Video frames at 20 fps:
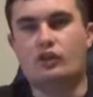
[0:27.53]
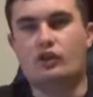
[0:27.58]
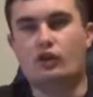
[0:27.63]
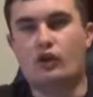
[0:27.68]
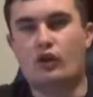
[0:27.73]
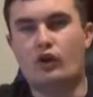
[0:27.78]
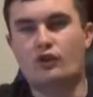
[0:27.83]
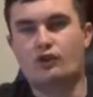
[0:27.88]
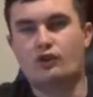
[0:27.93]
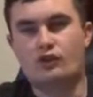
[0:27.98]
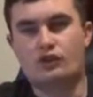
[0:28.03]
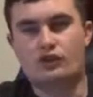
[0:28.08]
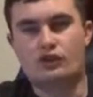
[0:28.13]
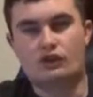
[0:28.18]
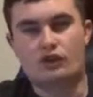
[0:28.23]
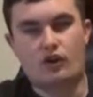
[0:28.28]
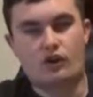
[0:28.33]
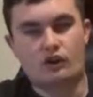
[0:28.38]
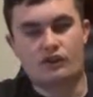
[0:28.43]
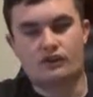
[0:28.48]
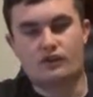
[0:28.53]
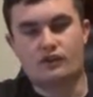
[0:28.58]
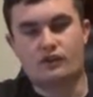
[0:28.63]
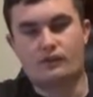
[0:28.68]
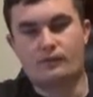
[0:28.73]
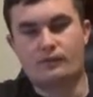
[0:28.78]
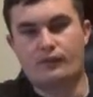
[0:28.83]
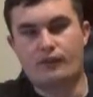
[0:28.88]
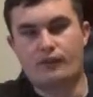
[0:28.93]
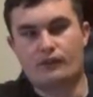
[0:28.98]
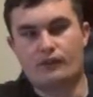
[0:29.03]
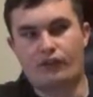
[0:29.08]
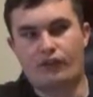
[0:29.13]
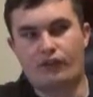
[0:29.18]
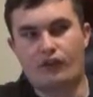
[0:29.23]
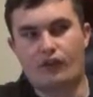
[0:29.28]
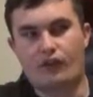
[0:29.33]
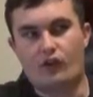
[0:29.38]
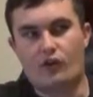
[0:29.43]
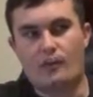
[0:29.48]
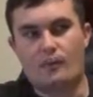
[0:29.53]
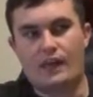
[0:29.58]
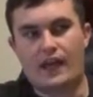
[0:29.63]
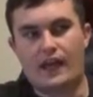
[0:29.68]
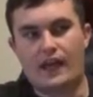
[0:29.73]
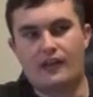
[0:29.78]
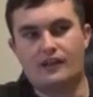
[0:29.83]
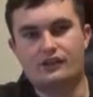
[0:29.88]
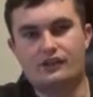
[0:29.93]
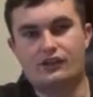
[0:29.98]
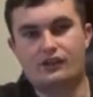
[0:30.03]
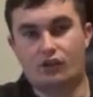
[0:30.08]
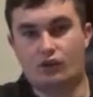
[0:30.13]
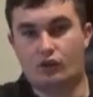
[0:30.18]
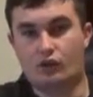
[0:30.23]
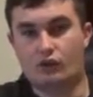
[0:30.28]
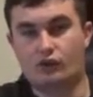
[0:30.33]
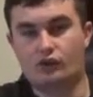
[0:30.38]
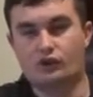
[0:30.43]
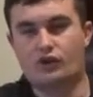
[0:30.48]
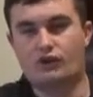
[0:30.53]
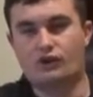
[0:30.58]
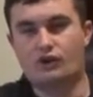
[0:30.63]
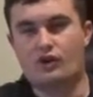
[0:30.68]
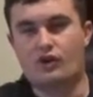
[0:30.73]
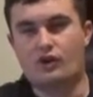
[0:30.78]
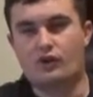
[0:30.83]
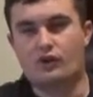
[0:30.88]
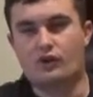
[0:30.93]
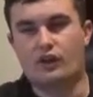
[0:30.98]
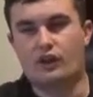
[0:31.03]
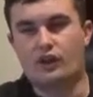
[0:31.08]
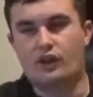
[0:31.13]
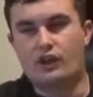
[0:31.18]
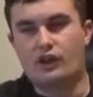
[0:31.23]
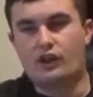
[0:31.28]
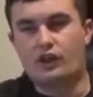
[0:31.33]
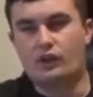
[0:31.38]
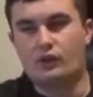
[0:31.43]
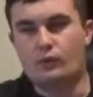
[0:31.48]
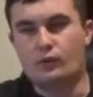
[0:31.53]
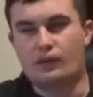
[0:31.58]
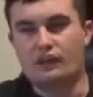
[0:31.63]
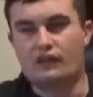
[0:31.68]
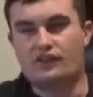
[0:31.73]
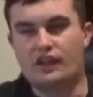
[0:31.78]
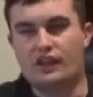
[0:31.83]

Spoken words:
who also stars in the film as Earl Stone, who is